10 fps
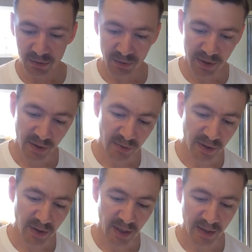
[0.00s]
read on
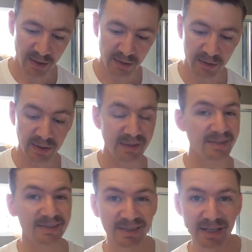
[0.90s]
there how to get
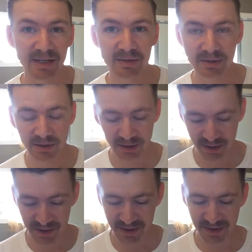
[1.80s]
the scent out
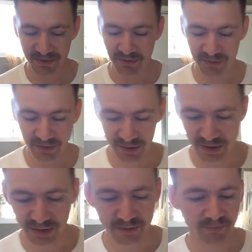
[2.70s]
and stuff.
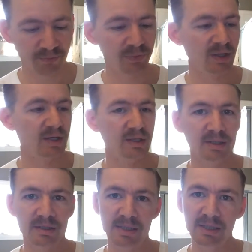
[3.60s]
The
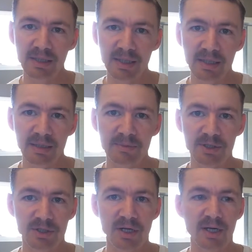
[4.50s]
synthetic, I'm
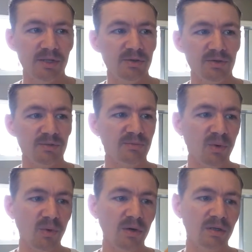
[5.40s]
just trying to use
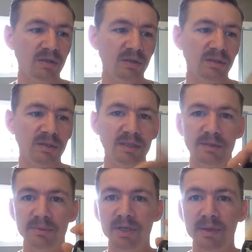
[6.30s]
more. These
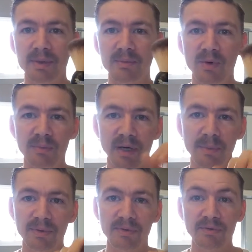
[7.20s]
are becoming more
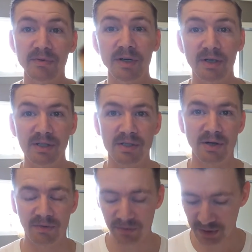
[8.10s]
popular, very
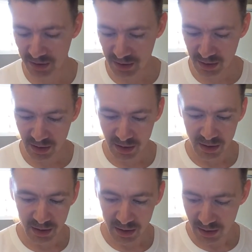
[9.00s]
soft.
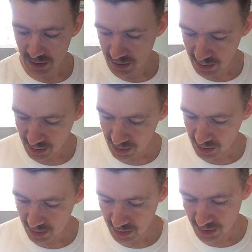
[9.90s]

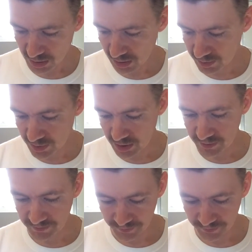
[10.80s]
And let me